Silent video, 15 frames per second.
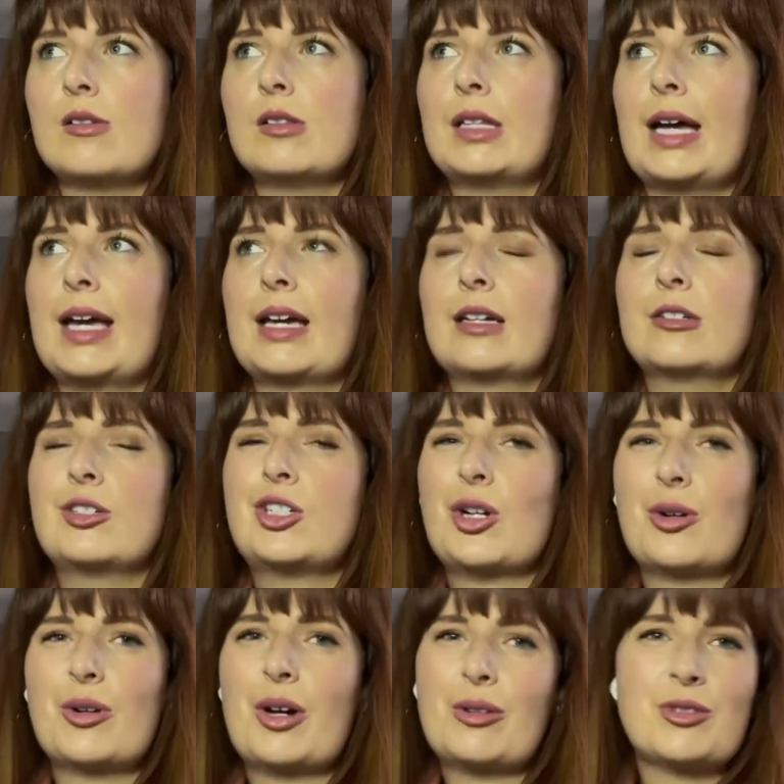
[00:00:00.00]
like
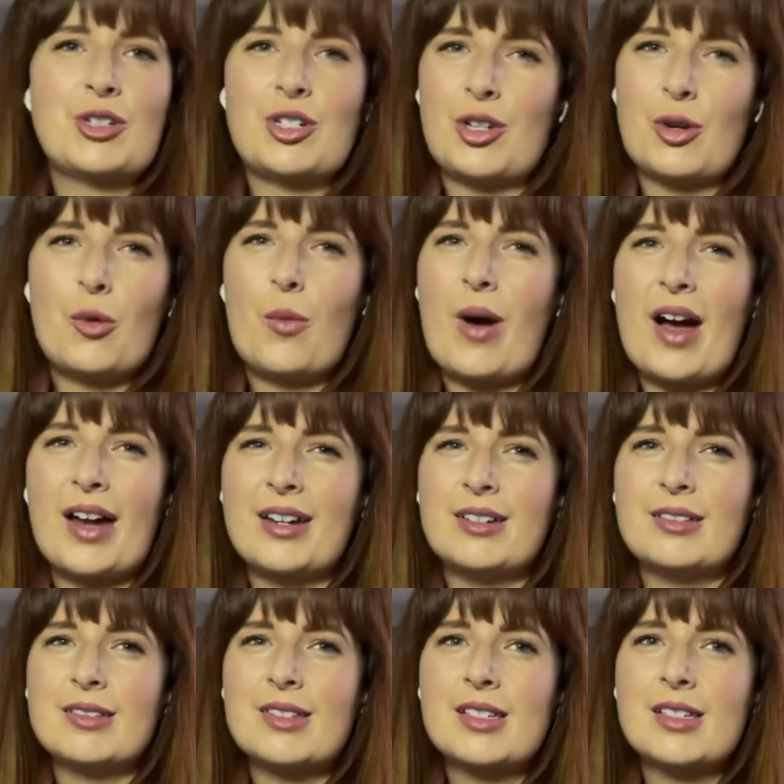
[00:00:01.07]
don't go too
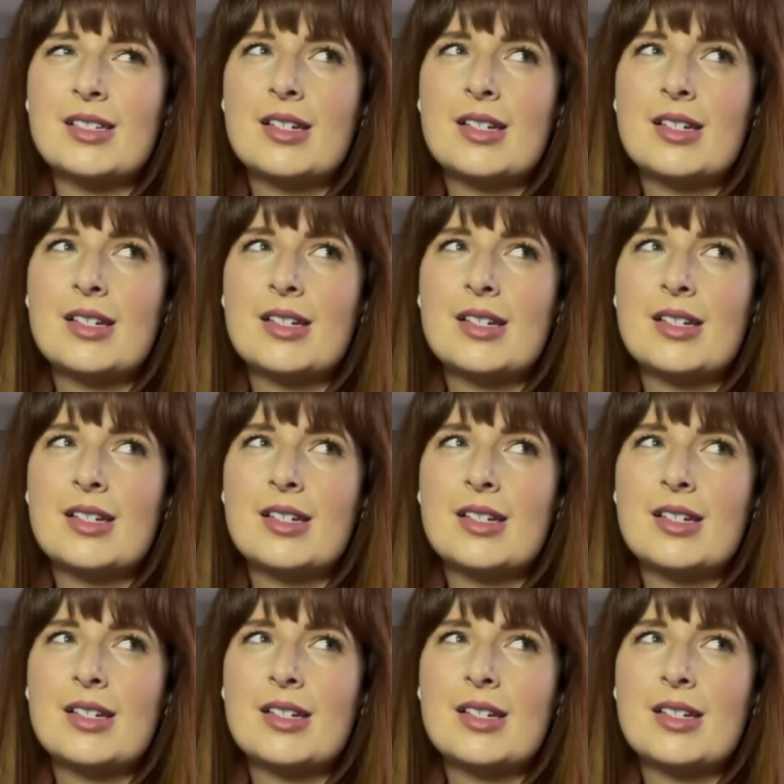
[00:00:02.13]
wild.